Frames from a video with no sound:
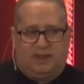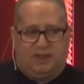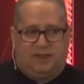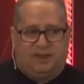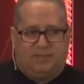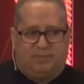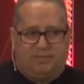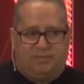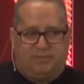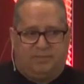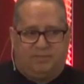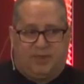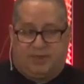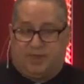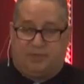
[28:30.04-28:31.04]

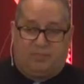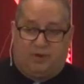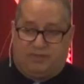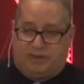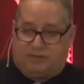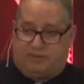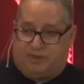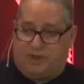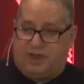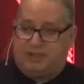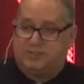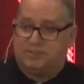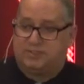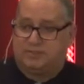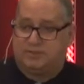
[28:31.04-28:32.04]
but they're perfect for
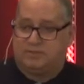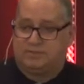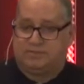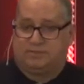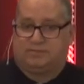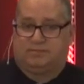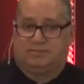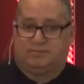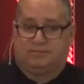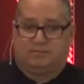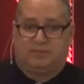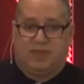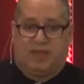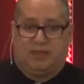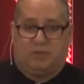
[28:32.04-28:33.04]
us.
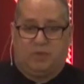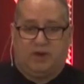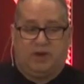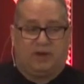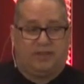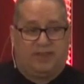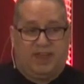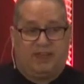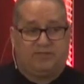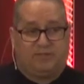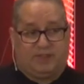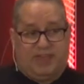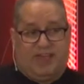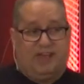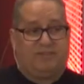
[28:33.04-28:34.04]
And we are
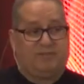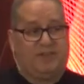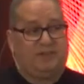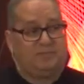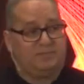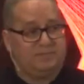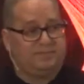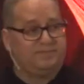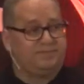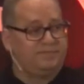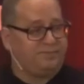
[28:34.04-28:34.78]
thankful to have them.